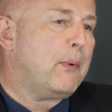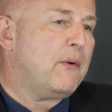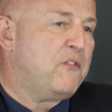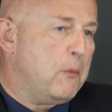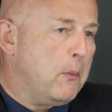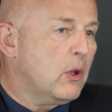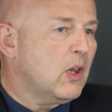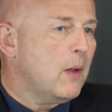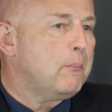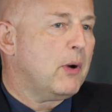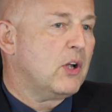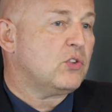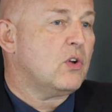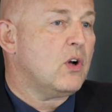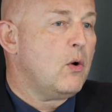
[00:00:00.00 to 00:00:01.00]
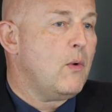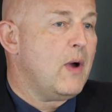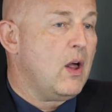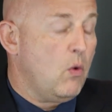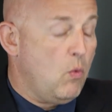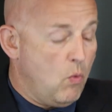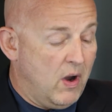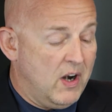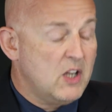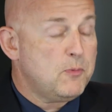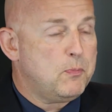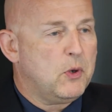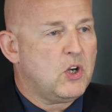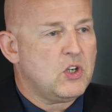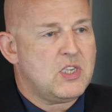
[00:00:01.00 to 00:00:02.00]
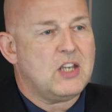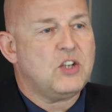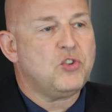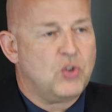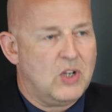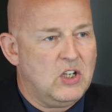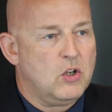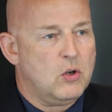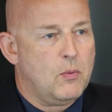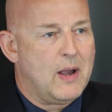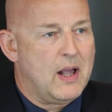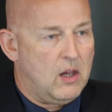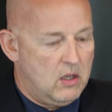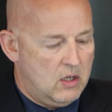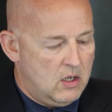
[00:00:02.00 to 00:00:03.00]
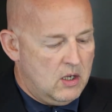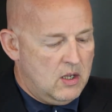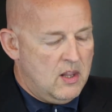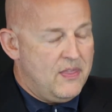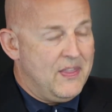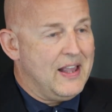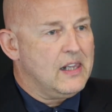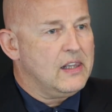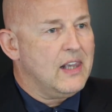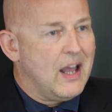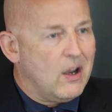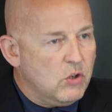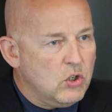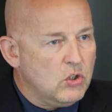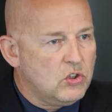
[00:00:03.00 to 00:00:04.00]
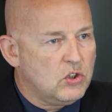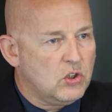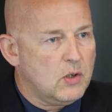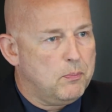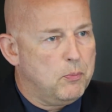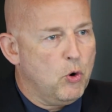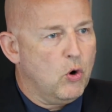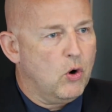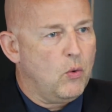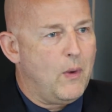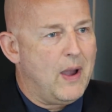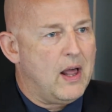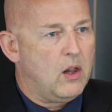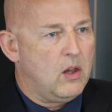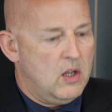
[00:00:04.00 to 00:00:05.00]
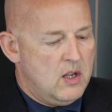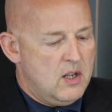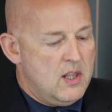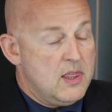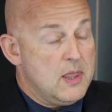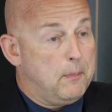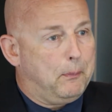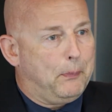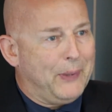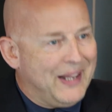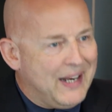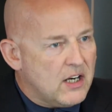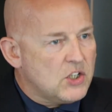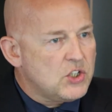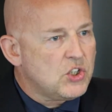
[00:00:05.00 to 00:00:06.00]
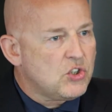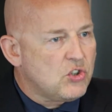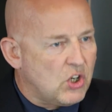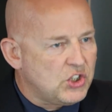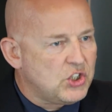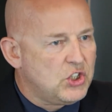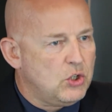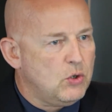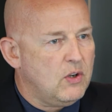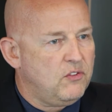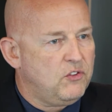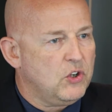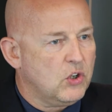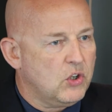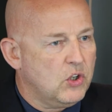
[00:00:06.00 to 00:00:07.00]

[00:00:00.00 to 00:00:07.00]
Football Club Barcelona well, one, it's because they treat you well. They allow you to report well. The players trust you if you're